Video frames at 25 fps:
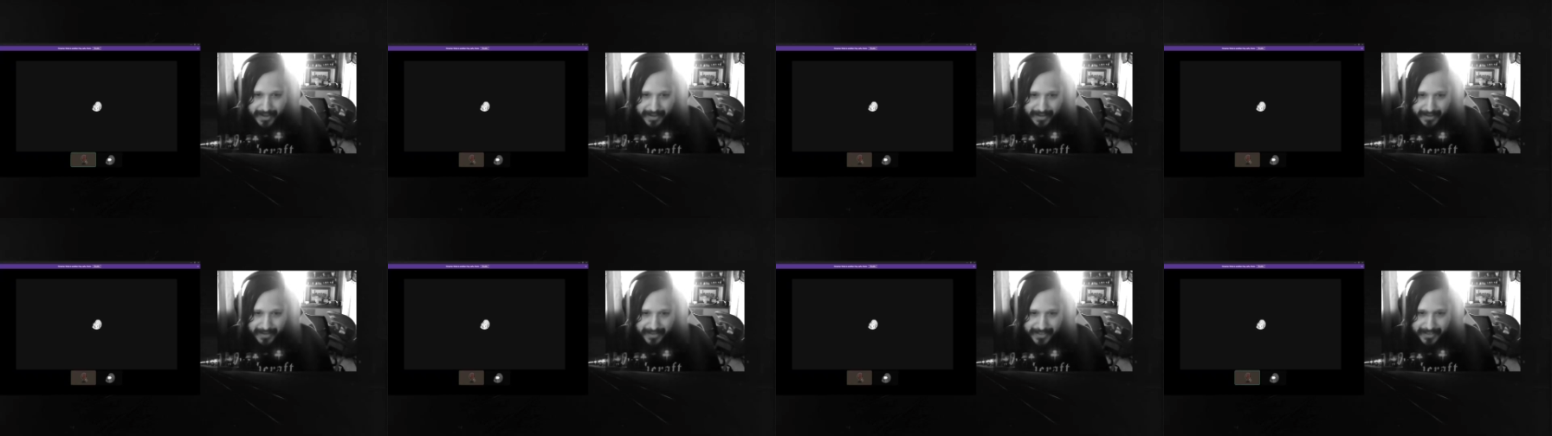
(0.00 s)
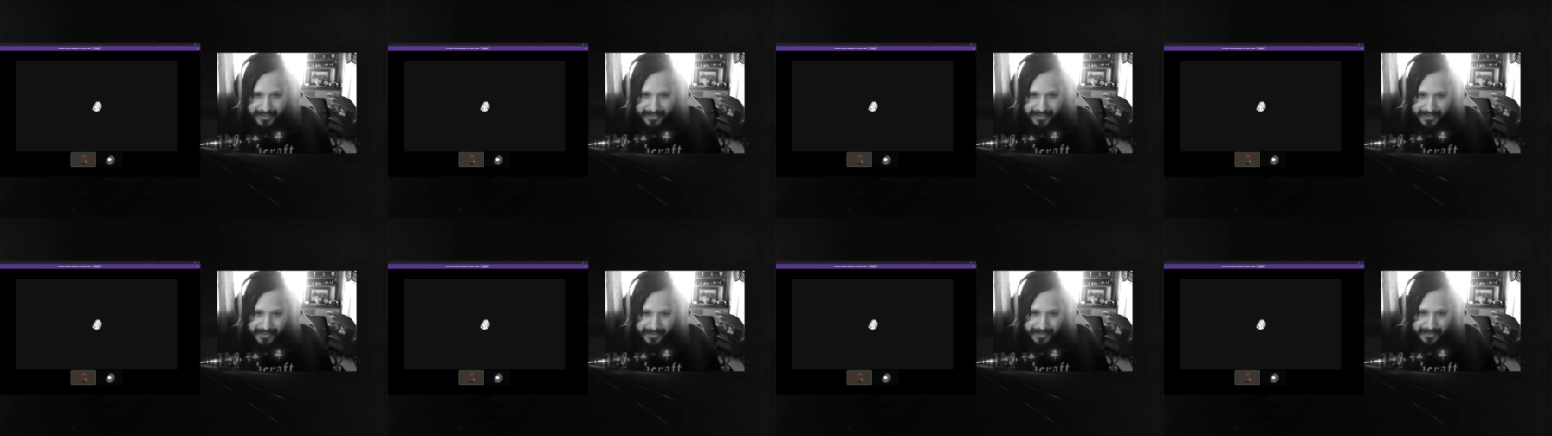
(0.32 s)

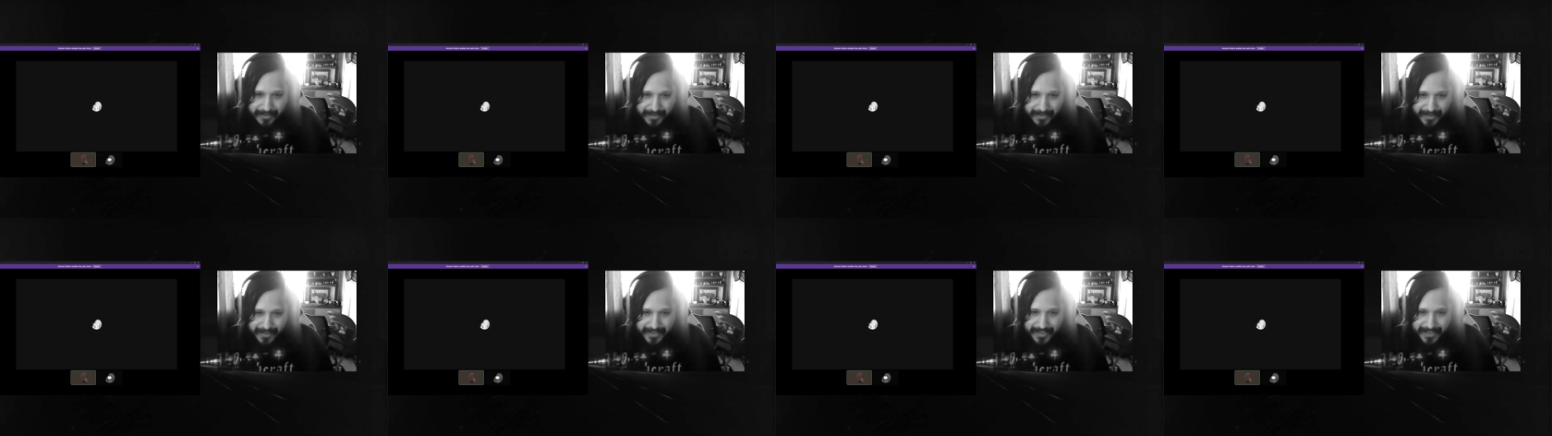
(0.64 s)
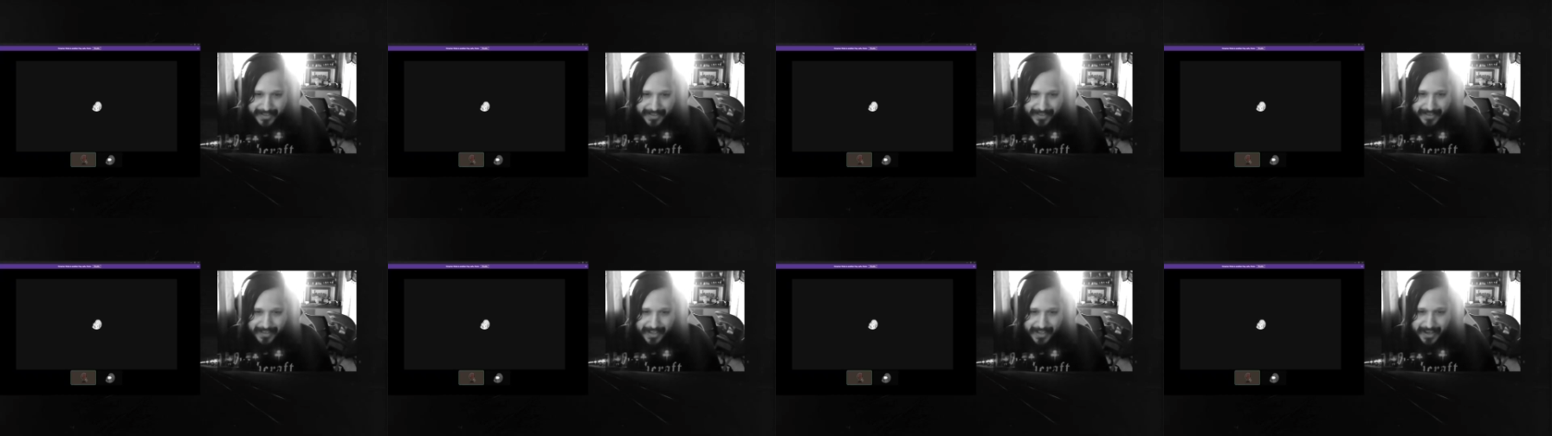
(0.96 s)
so so so
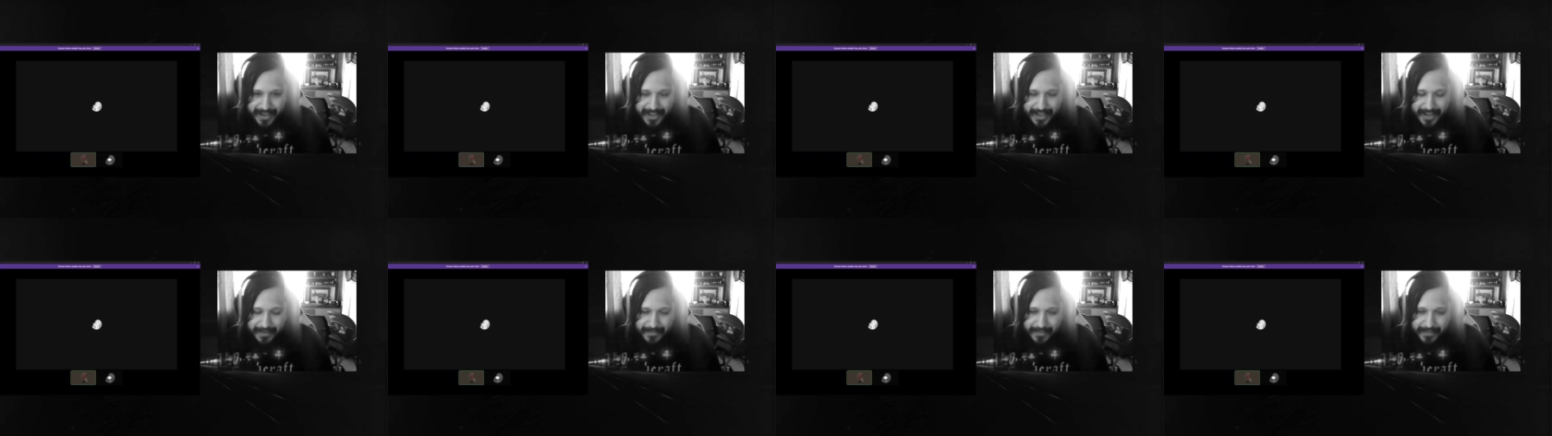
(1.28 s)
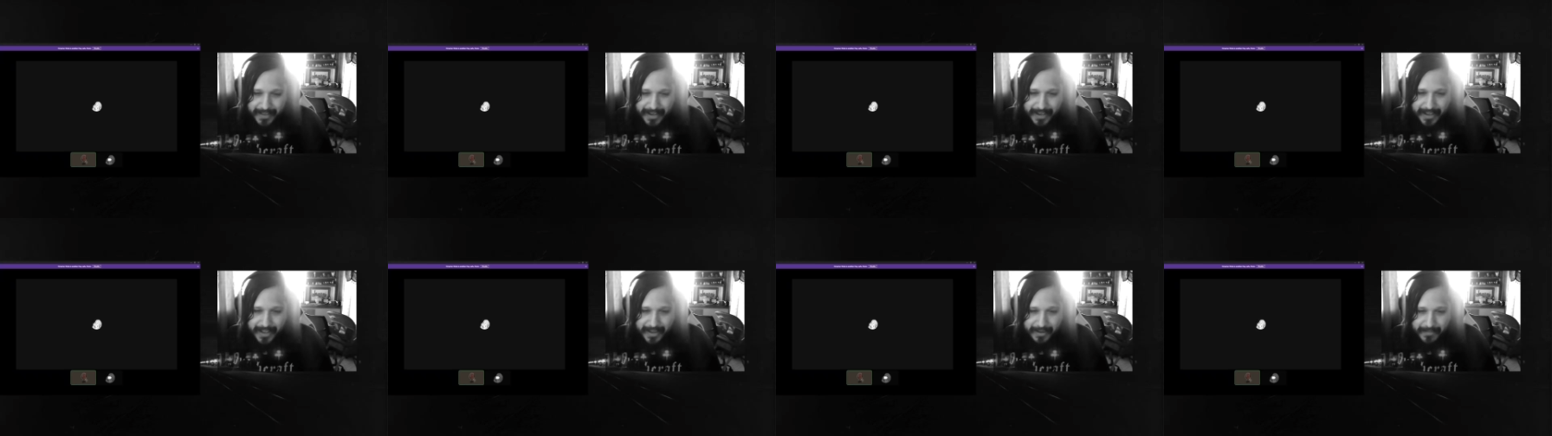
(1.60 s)
that kind of
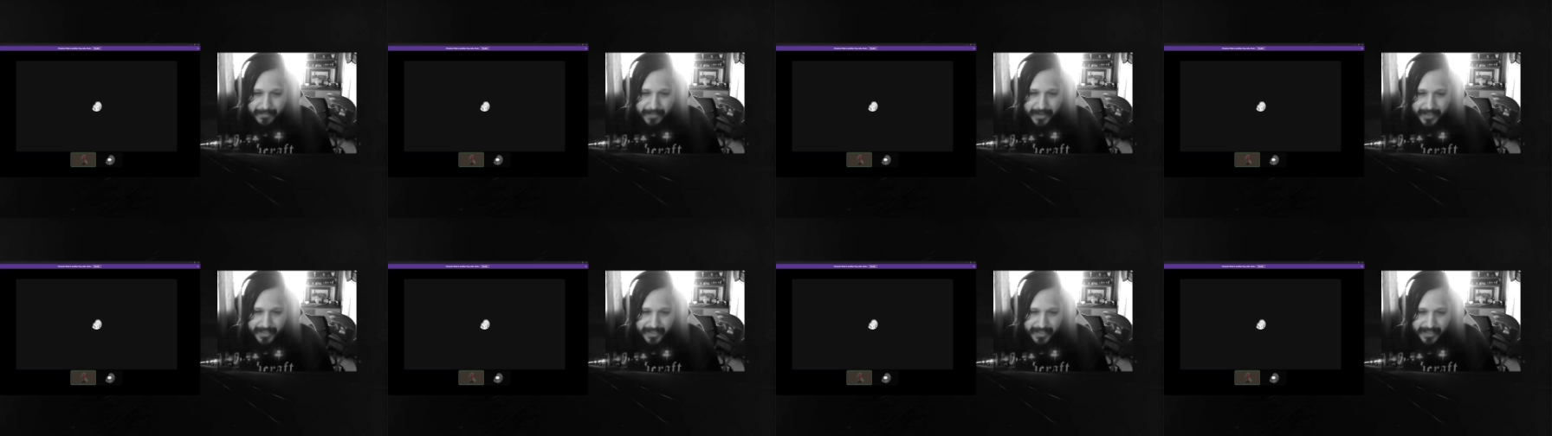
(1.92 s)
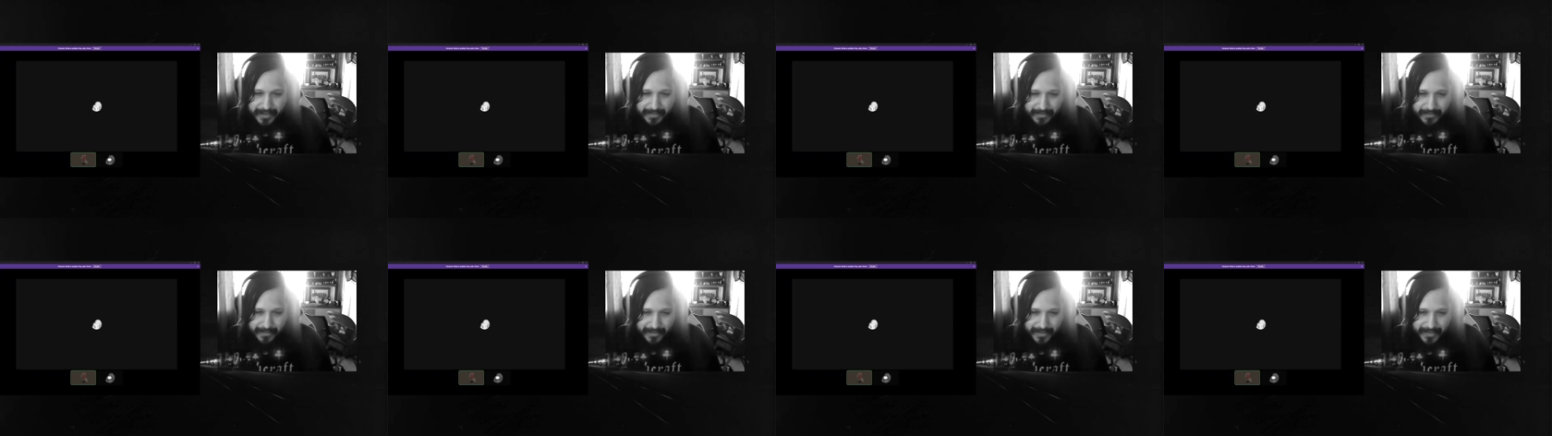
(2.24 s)
that kind of makes a
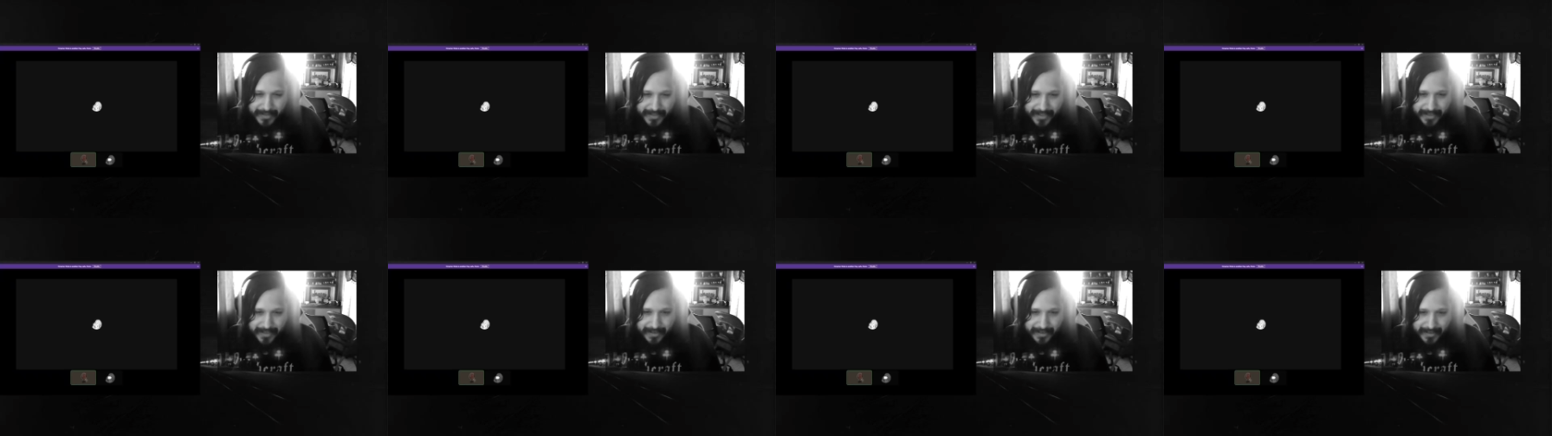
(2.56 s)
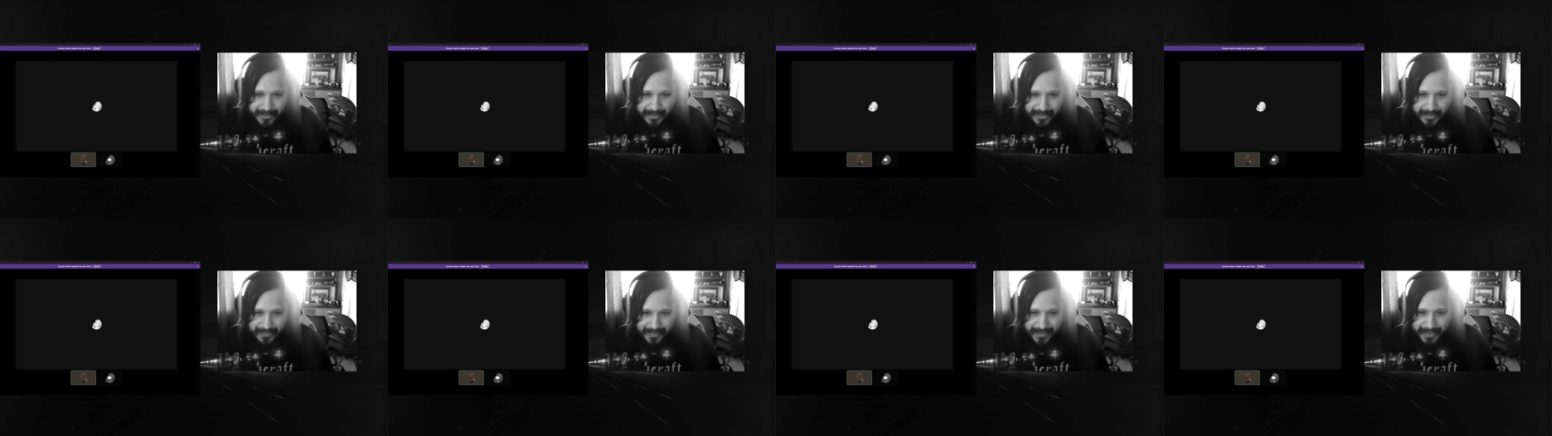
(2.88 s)
difference there,
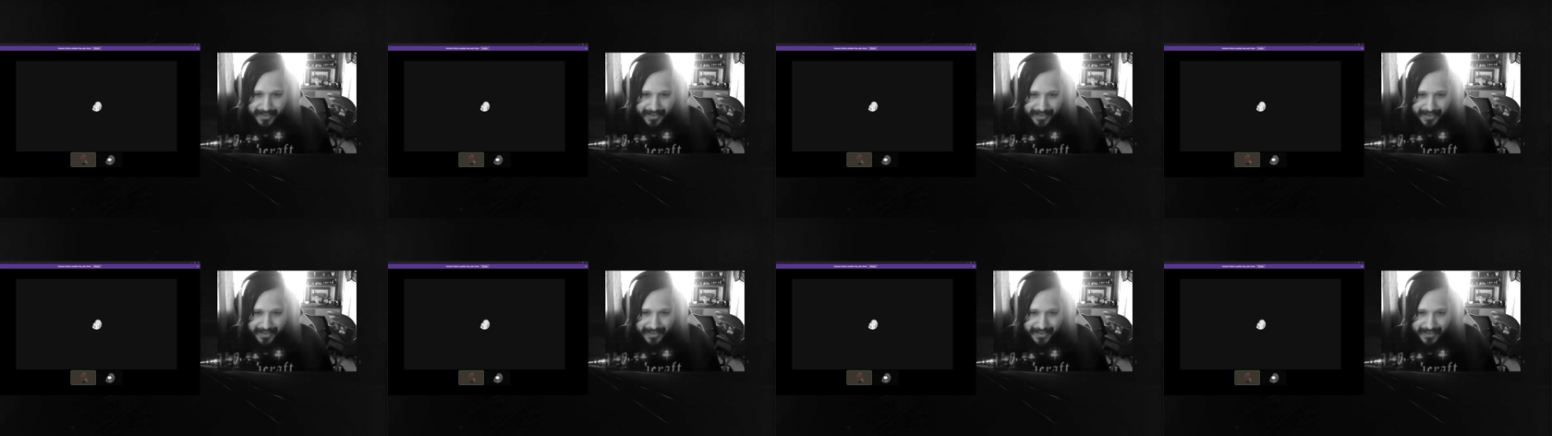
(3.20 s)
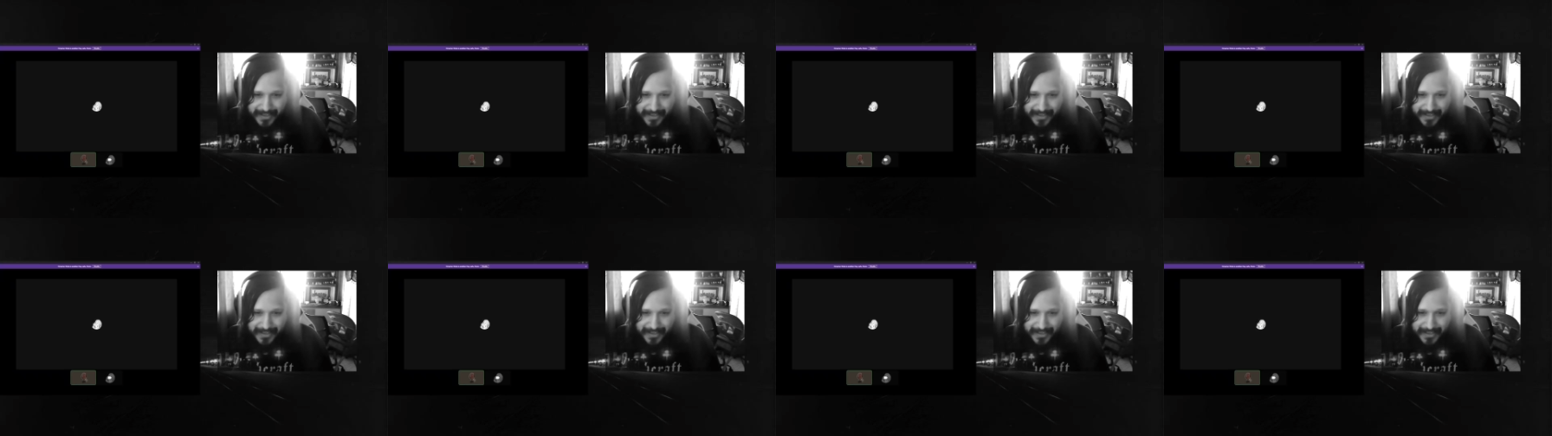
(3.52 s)
right?